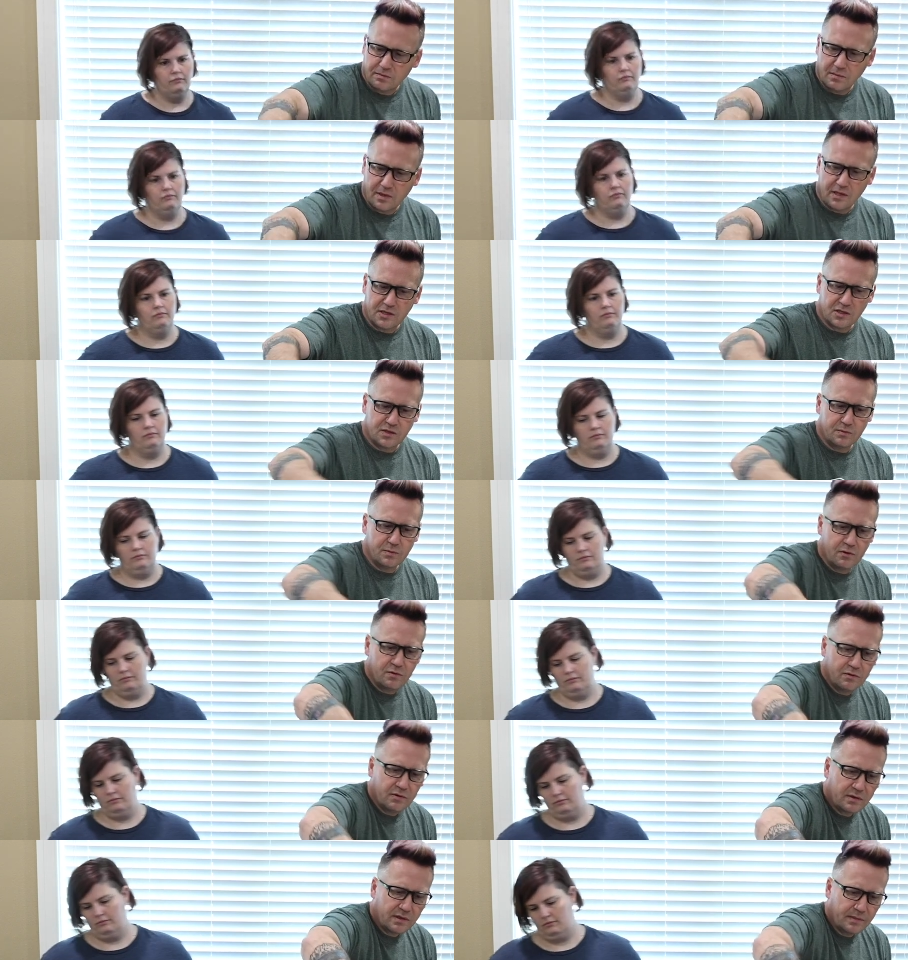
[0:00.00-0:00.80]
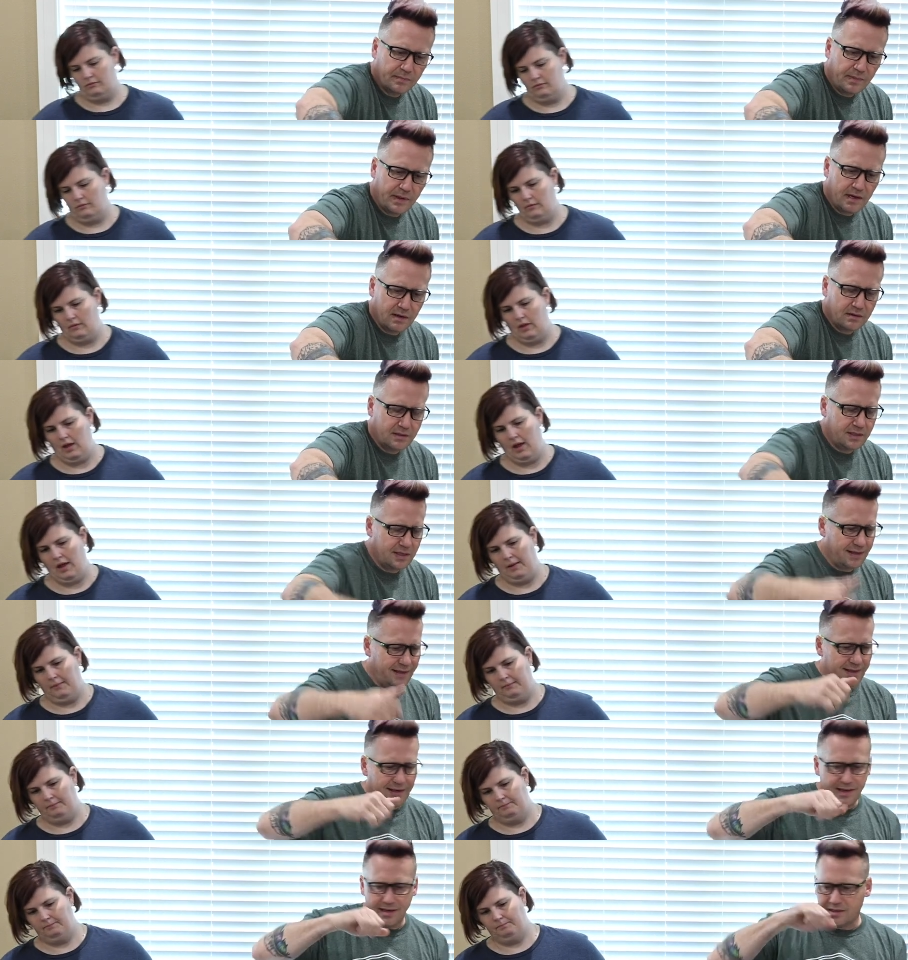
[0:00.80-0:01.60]
Speaker 1: much smoother compared to
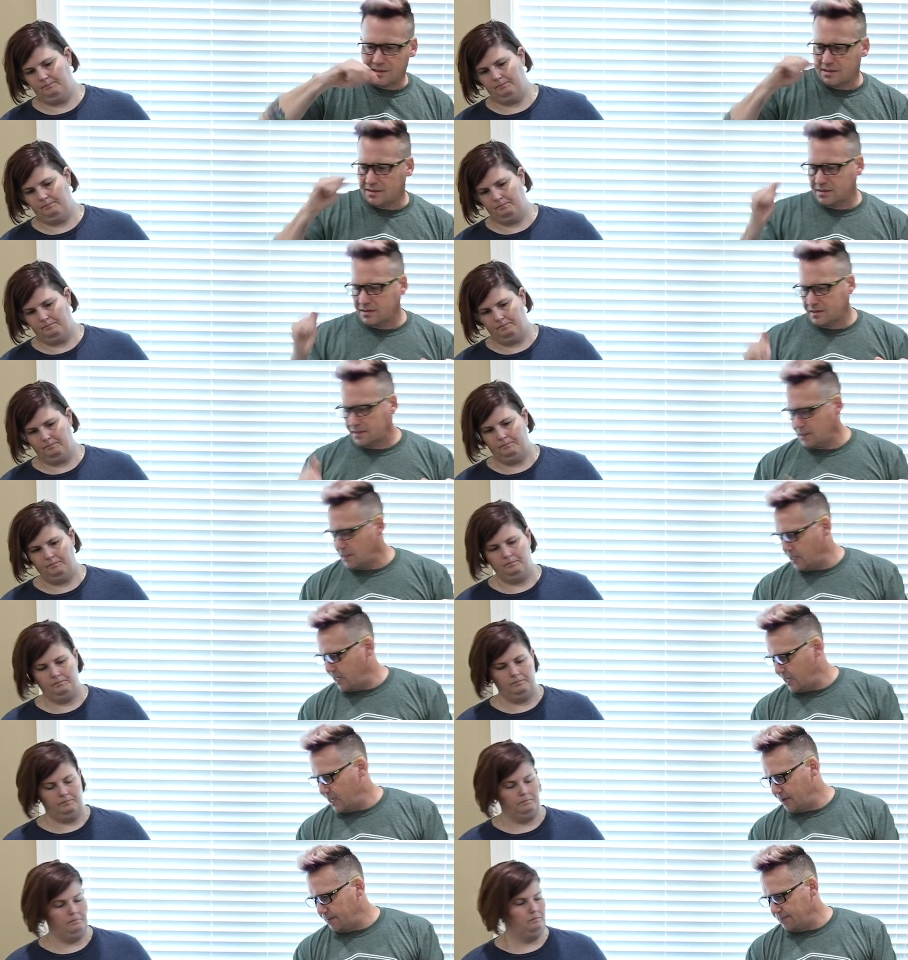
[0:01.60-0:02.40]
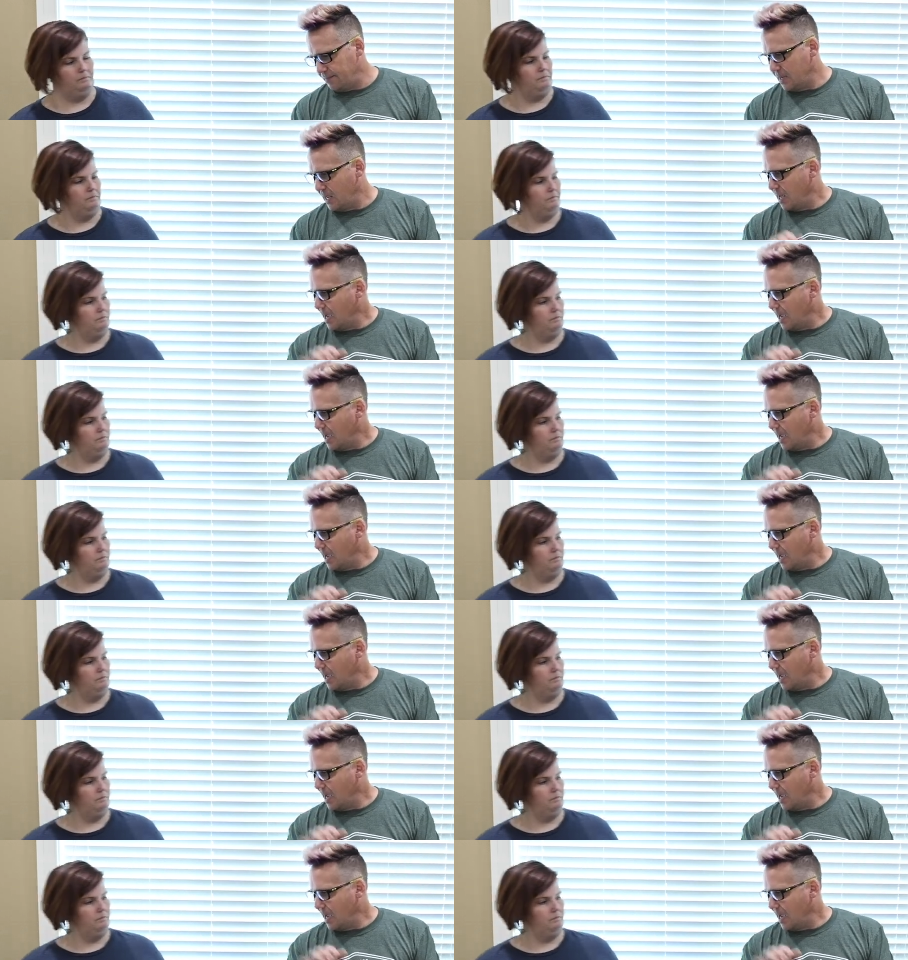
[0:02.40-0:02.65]
this. I